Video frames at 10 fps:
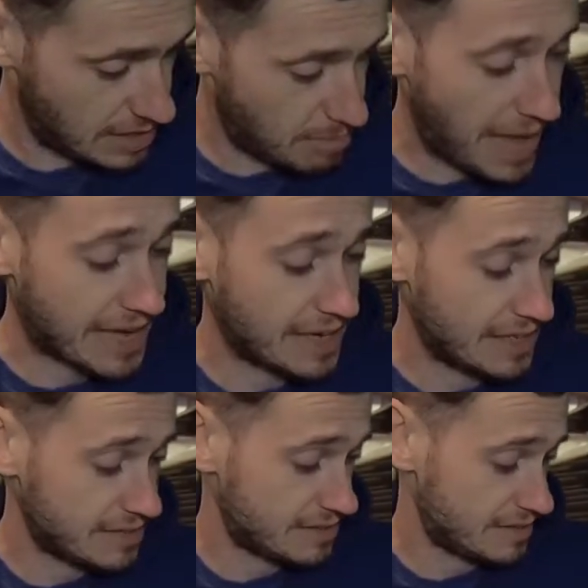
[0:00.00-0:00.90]

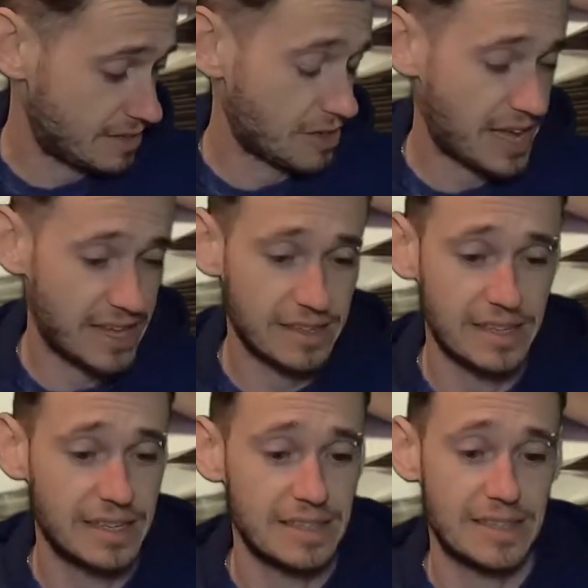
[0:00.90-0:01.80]
Packless, okay.
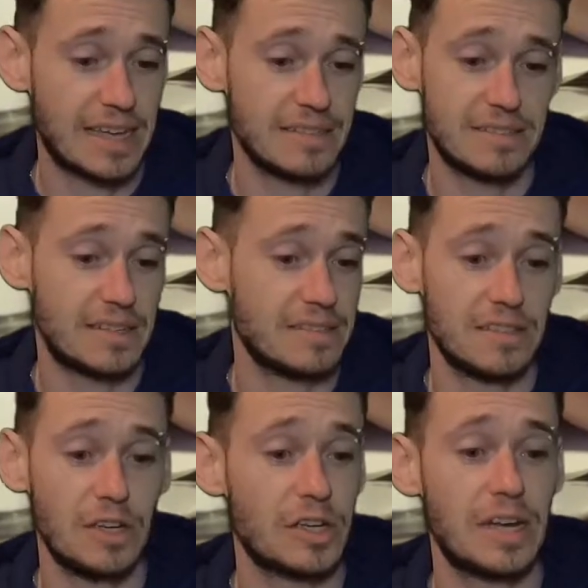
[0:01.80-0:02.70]
That
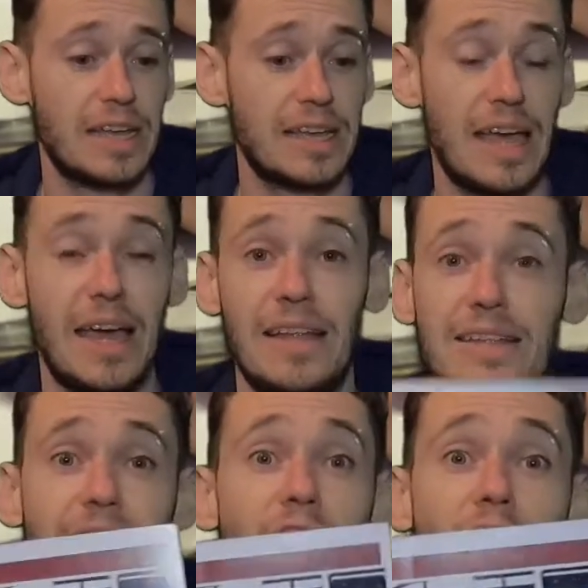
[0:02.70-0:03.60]
doesn't look like
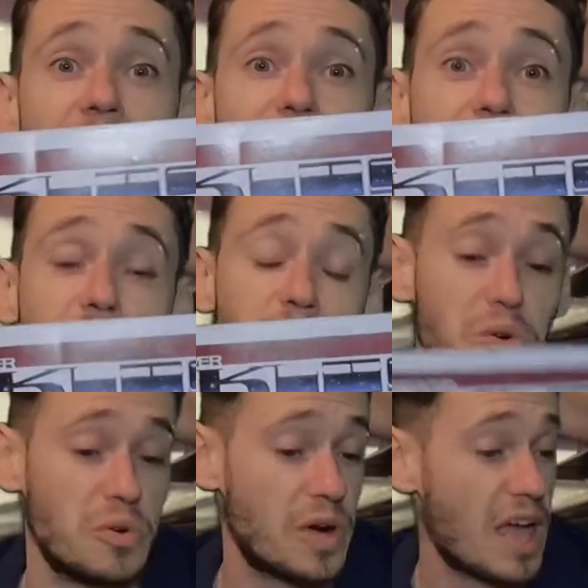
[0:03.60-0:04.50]
an I at
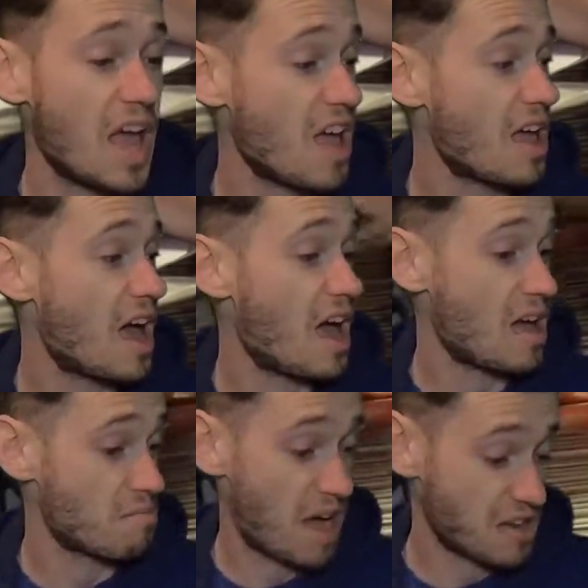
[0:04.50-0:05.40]
all.
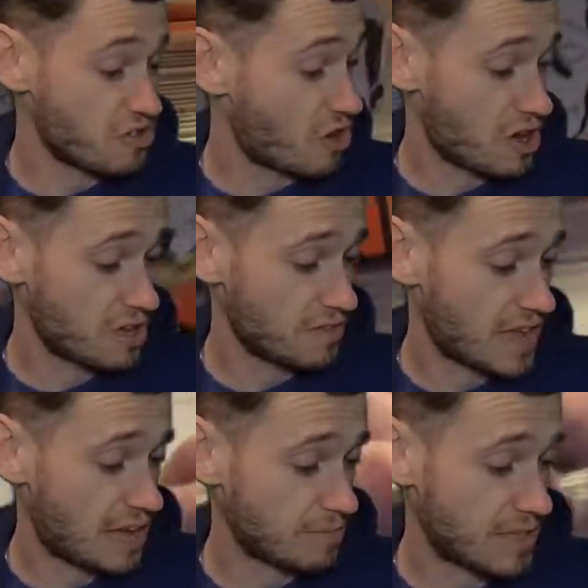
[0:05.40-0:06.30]
Not heard of
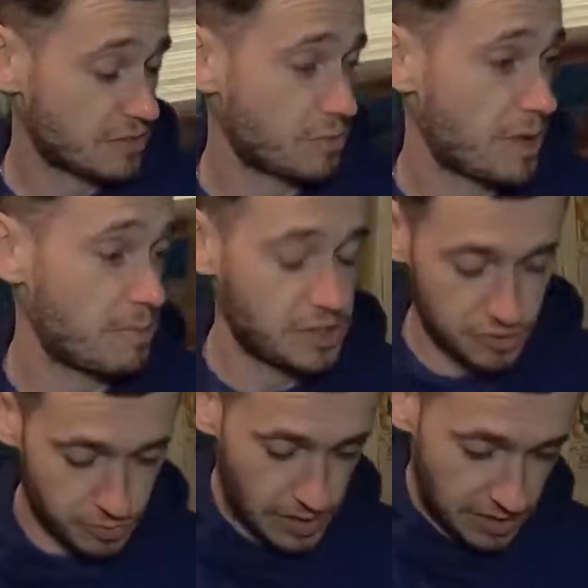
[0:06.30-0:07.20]
that. That's from Image
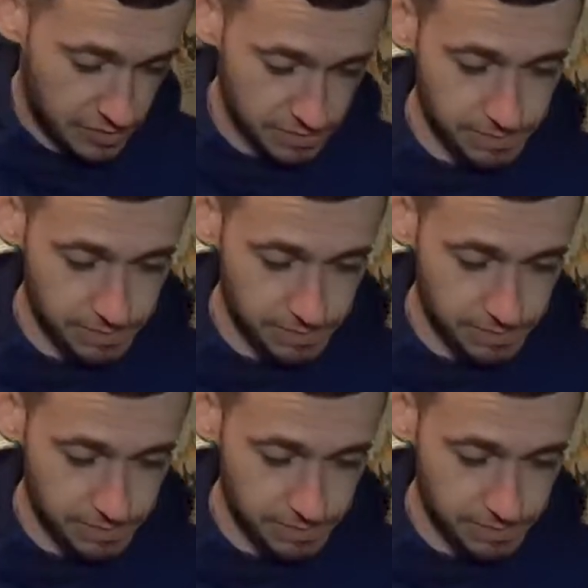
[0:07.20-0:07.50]
as well.